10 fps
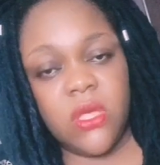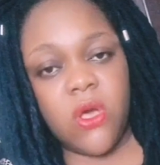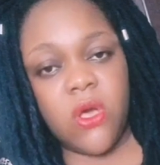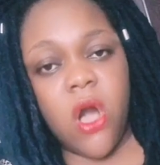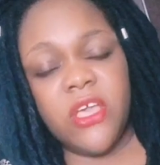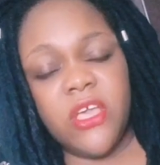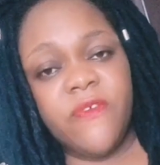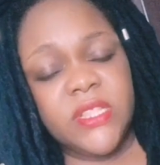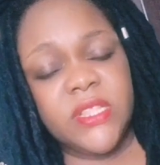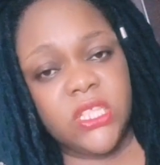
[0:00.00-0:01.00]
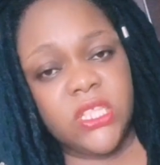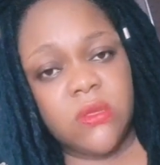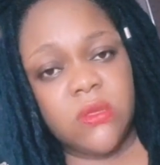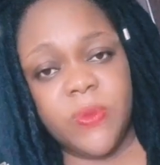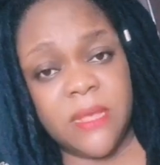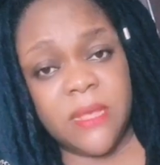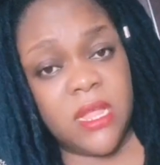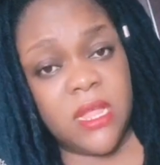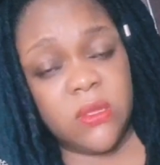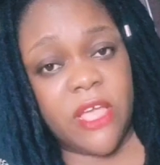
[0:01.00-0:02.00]
Or if it's a soap,
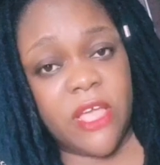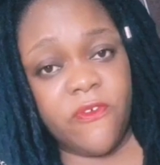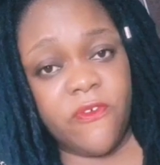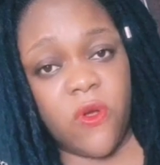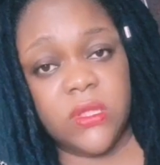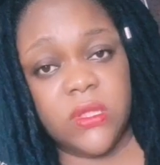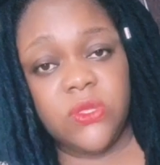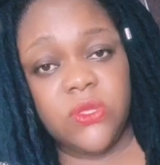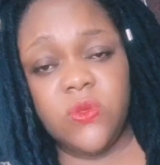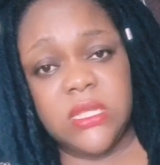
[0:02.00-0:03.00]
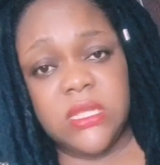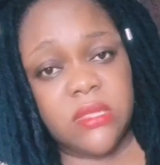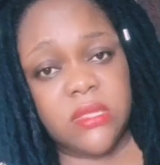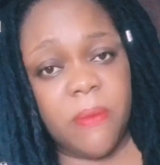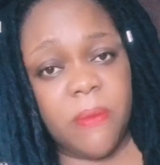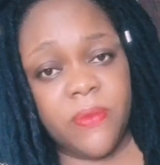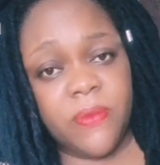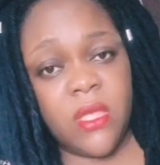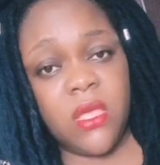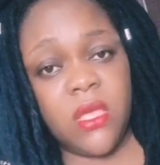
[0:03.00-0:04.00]
tablet soap that you've cut, you do the same.
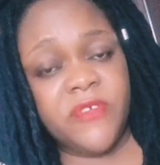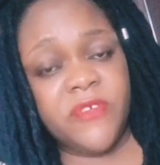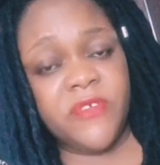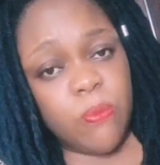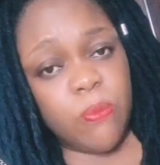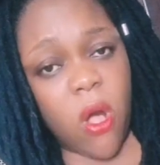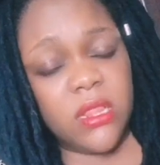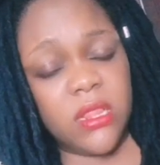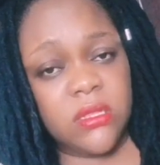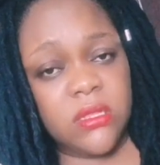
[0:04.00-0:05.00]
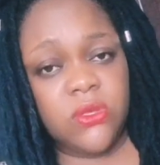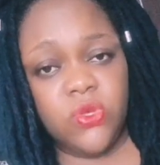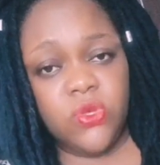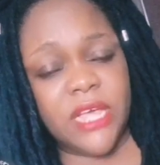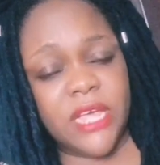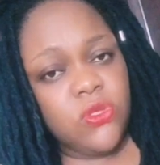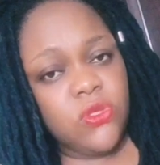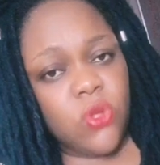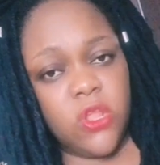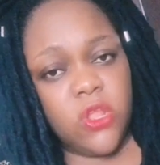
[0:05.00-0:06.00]
If it's small, you can use
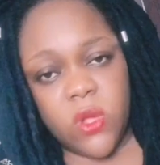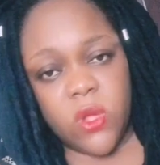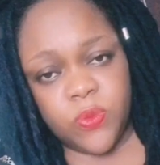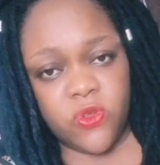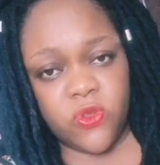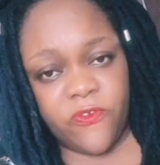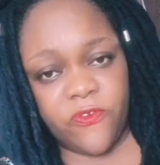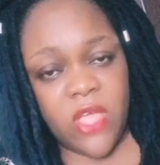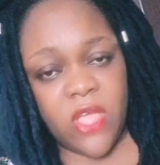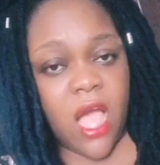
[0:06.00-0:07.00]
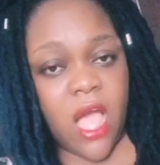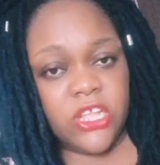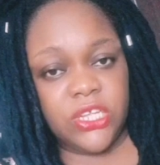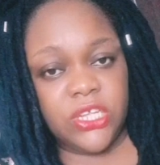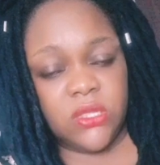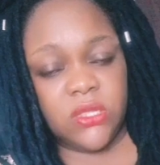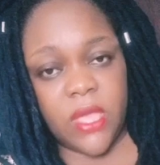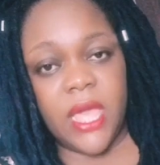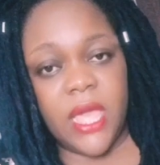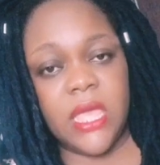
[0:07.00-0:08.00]
only 1 spoon of ashes,
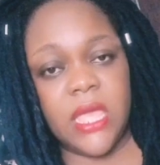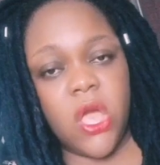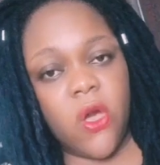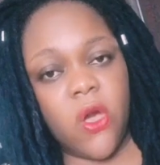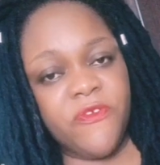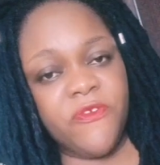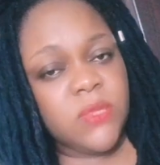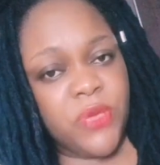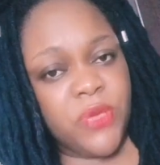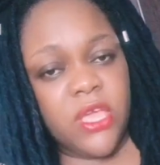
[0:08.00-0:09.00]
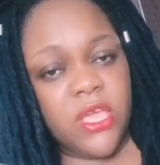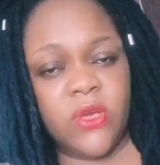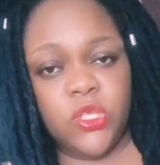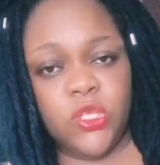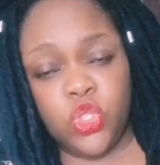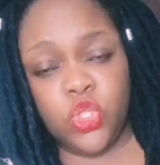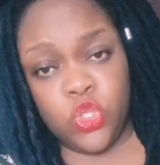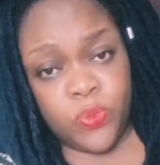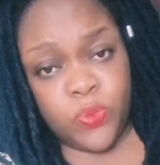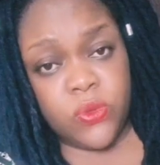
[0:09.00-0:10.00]
okay? If it's big, you can use 2
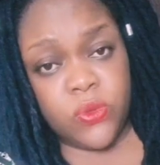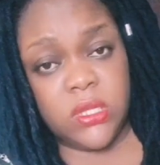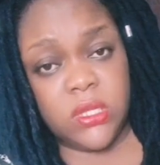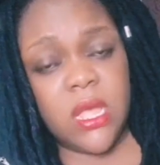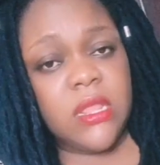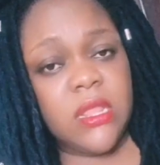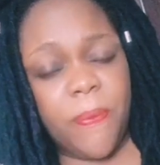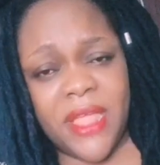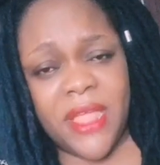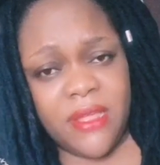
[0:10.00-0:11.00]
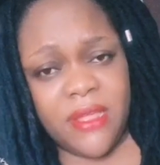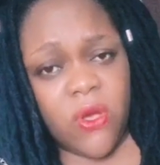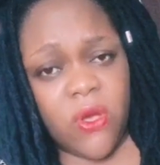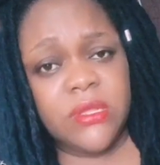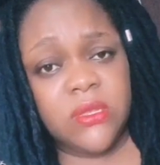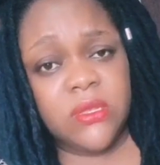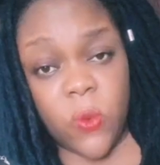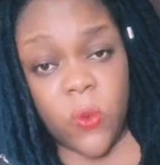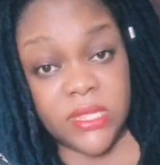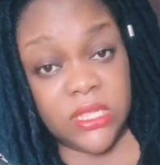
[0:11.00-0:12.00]
spoons, depending on the
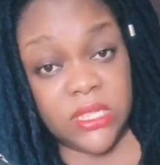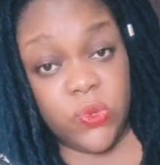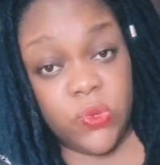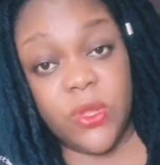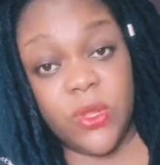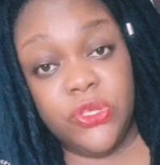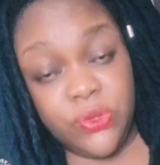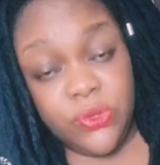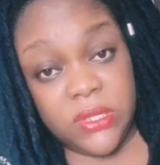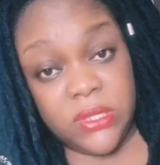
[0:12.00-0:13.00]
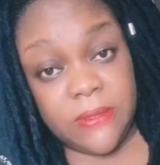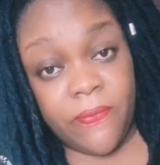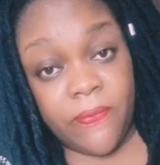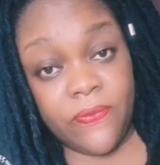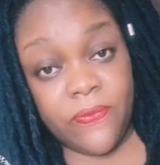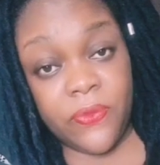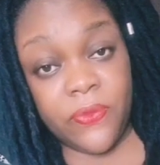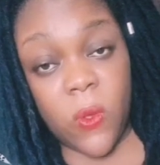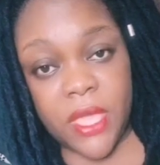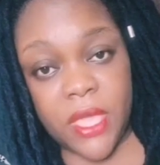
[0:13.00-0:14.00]
quantity you want use,
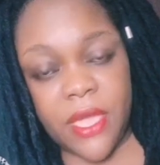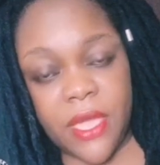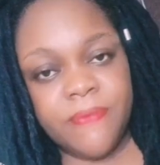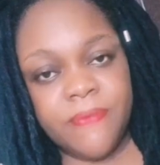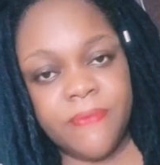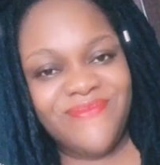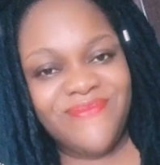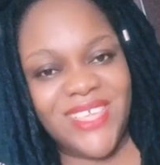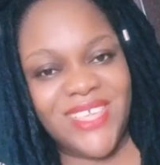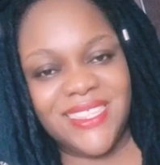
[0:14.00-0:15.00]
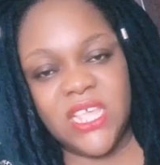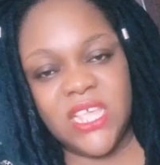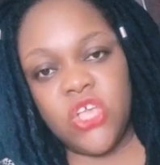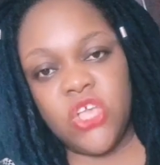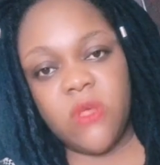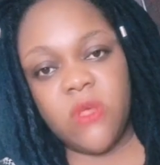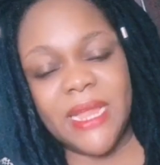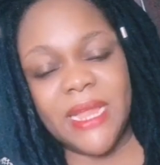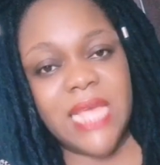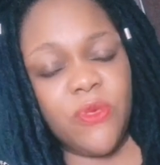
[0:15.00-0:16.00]
okay? Yes. So
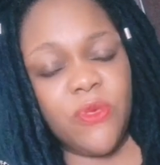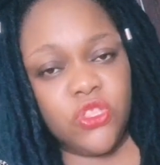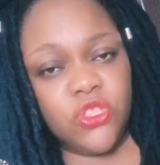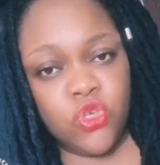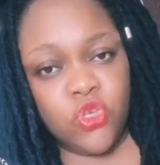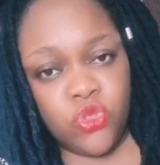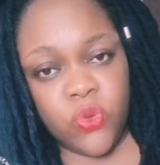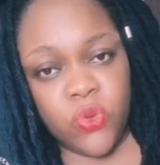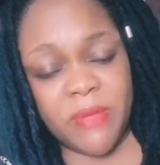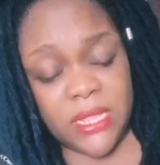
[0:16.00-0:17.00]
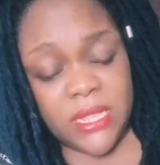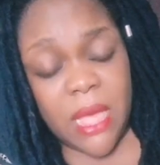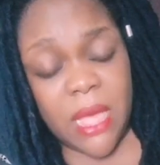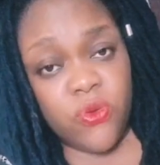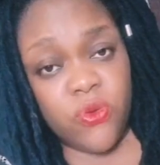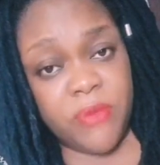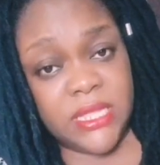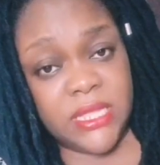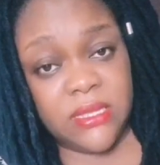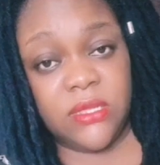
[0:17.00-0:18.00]
by the time you do it, by the time you
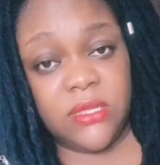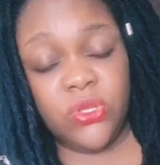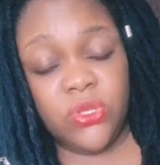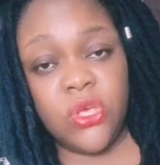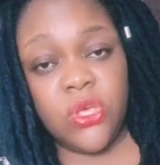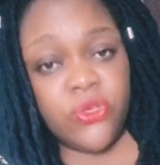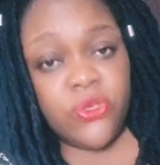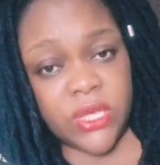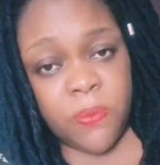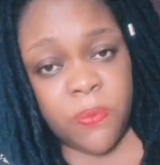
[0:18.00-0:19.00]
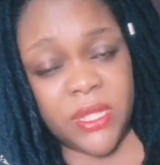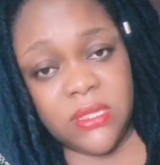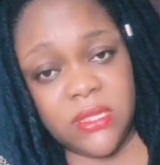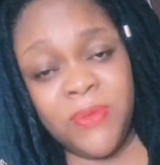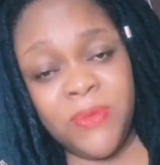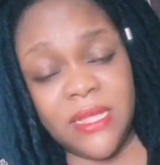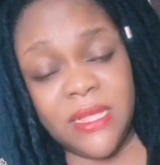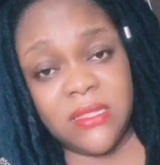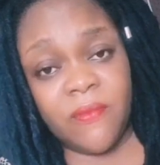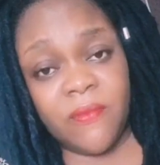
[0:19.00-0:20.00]
mix it, you keep it,
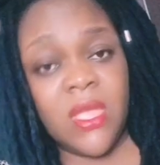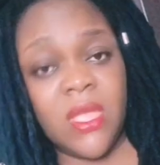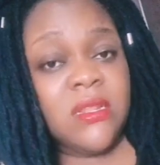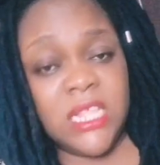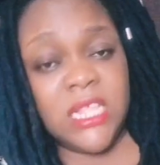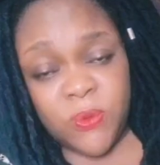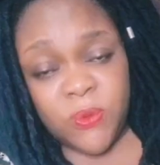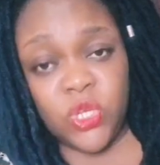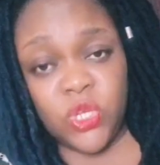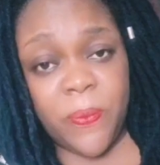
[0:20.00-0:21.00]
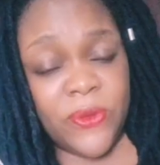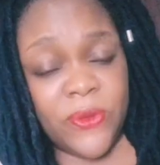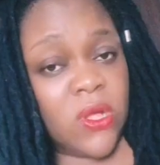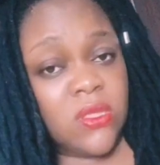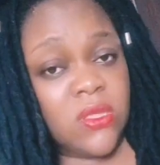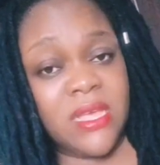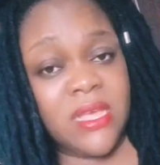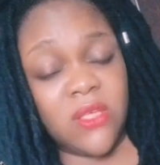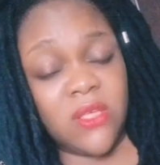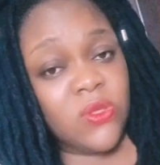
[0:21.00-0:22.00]
please. This spiritual product
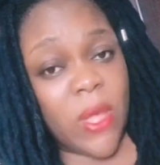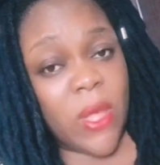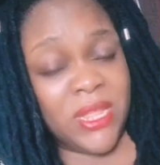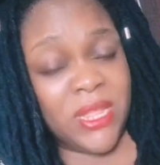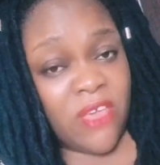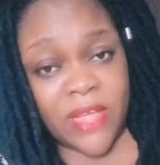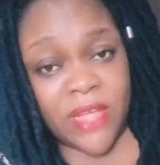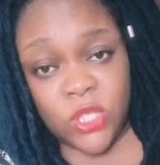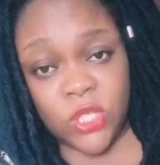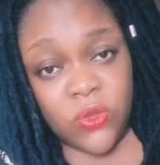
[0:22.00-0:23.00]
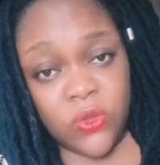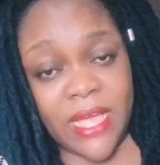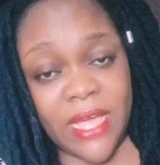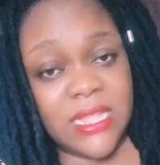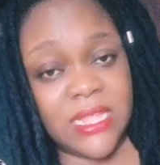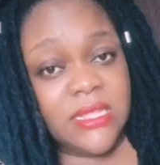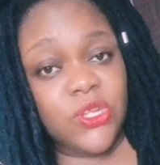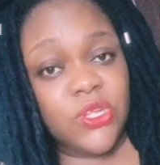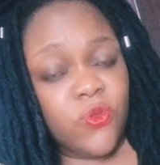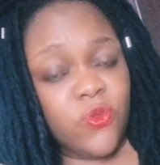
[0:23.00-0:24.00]
is also applicable. I've told you guys that it's
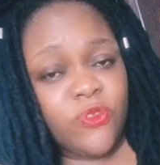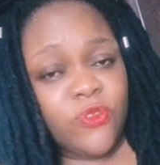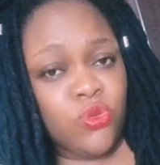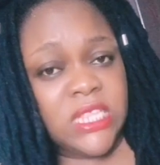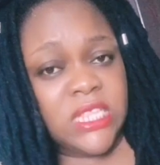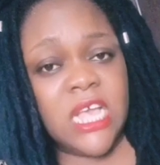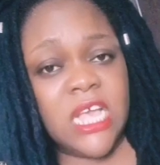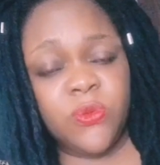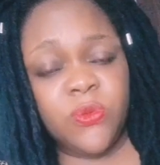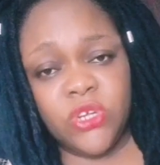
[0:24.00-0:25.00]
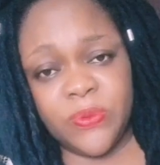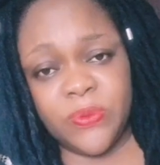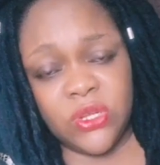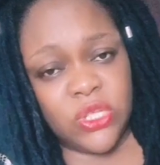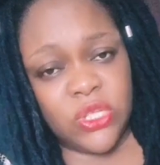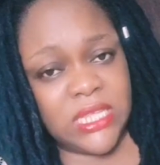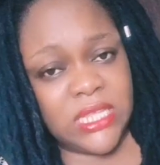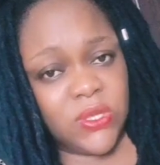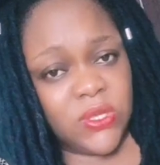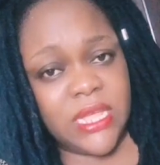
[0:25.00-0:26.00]
not good to use spiritual products on
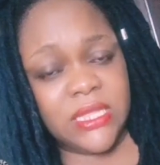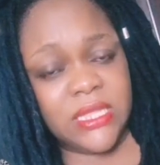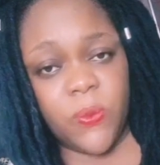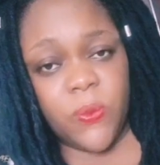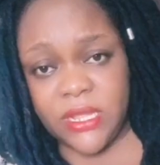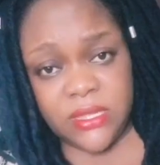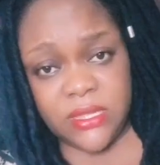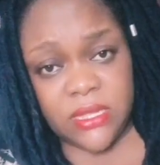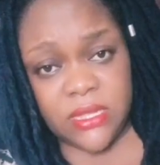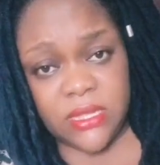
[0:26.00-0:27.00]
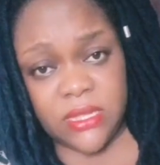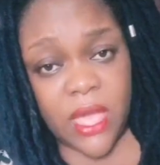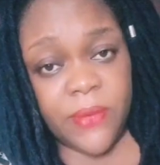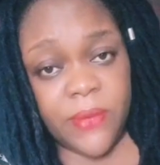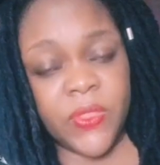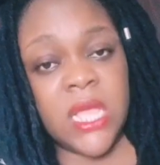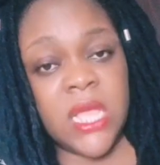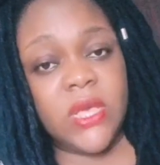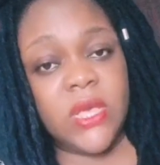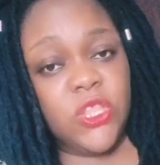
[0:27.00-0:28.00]
Saturdays and Wednesdays, okay?
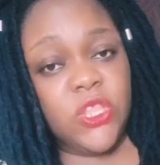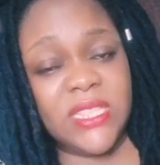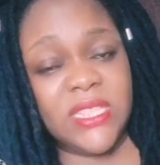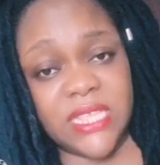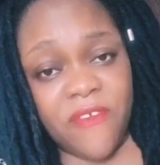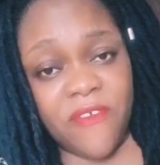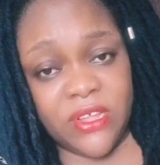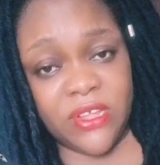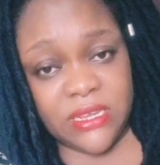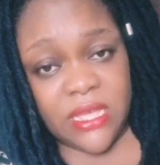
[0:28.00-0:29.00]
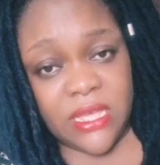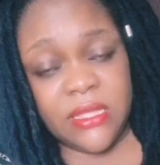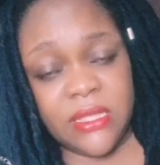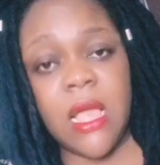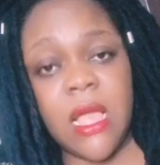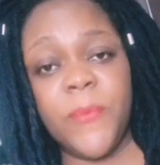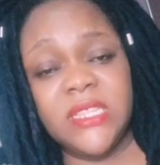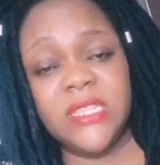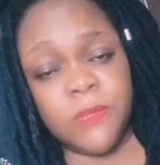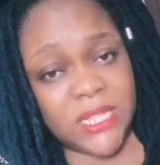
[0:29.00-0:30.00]
You can use it every other day.
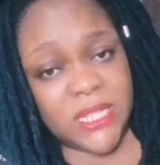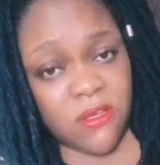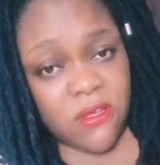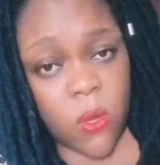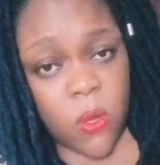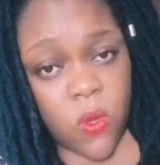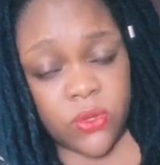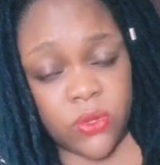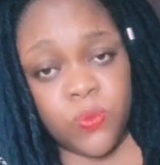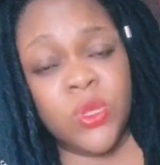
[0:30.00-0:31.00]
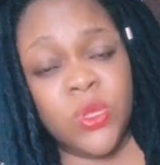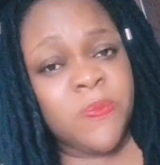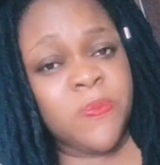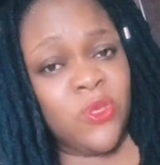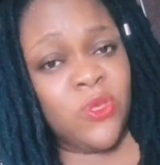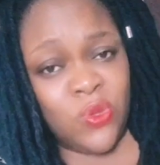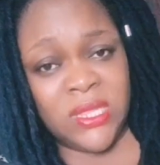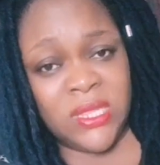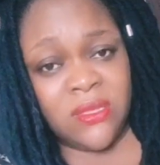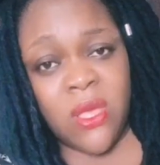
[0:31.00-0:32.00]
But this particular one must be
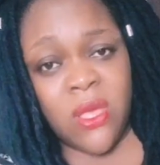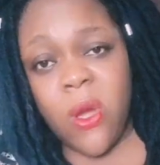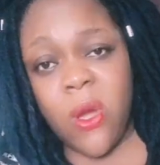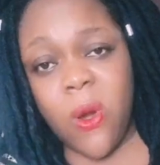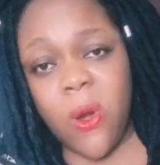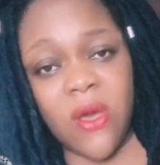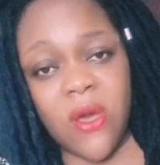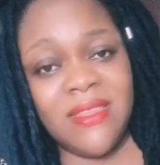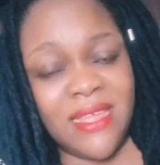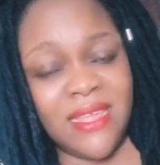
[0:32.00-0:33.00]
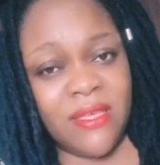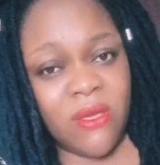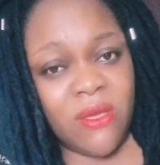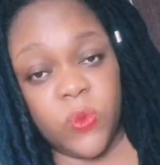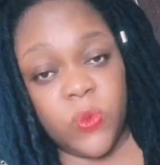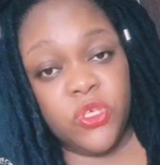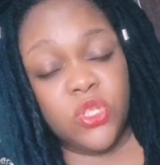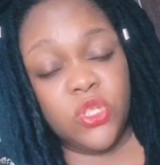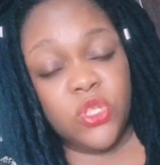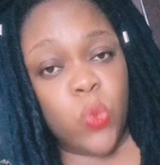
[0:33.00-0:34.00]
used only, be
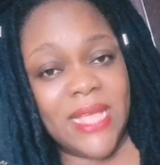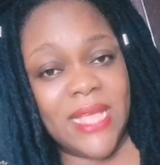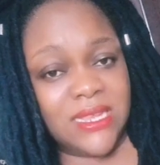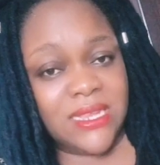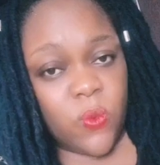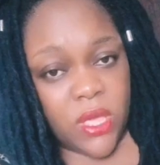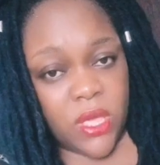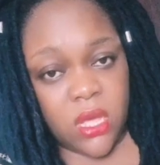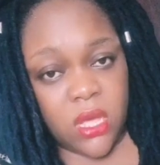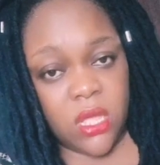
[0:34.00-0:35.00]
used twice in a week.